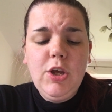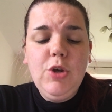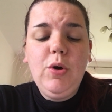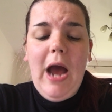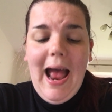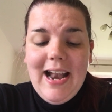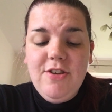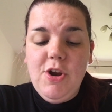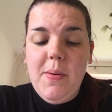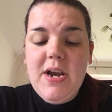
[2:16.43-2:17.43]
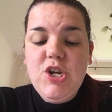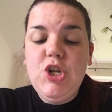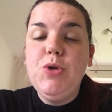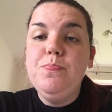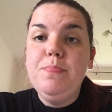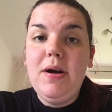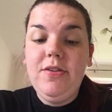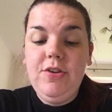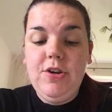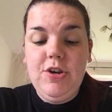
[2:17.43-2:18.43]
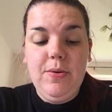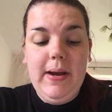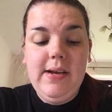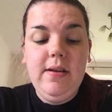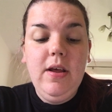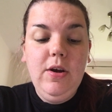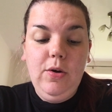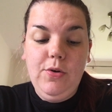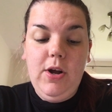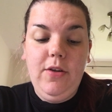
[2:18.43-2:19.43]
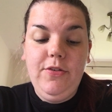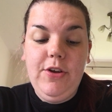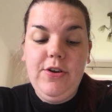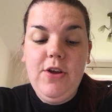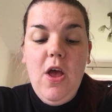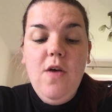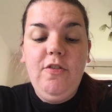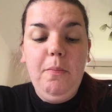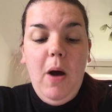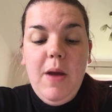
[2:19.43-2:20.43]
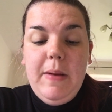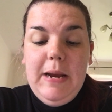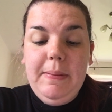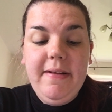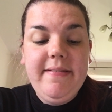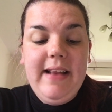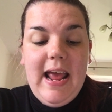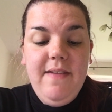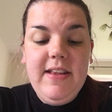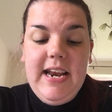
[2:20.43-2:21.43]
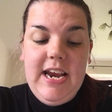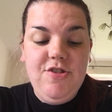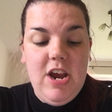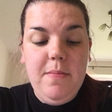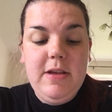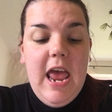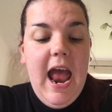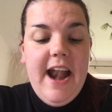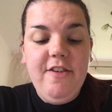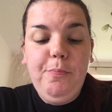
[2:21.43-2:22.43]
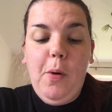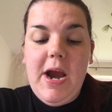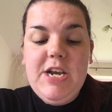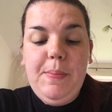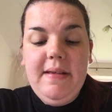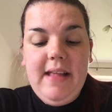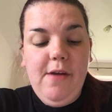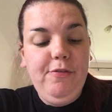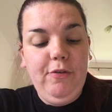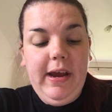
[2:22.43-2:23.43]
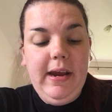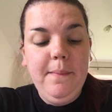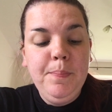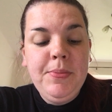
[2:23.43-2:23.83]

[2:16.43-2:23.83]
You can do it, you must do it, God answered. For my people are slaves in Egypt and have prayed to be set free.